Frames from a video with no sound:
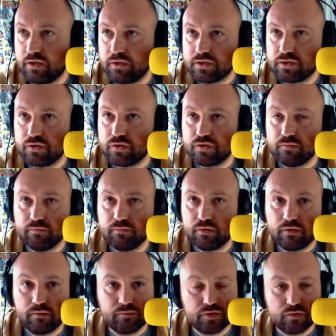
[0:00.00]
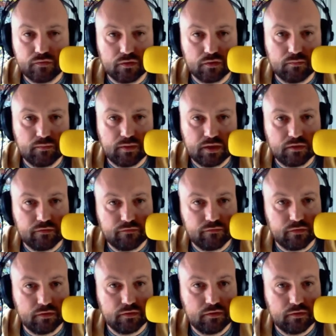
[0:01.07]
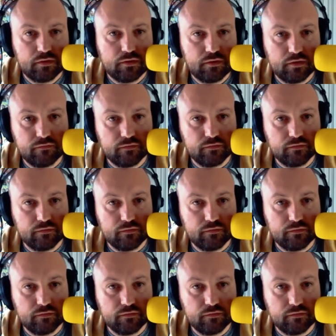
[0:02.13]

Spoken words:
discussion, but I'm sure it'll come back if needed.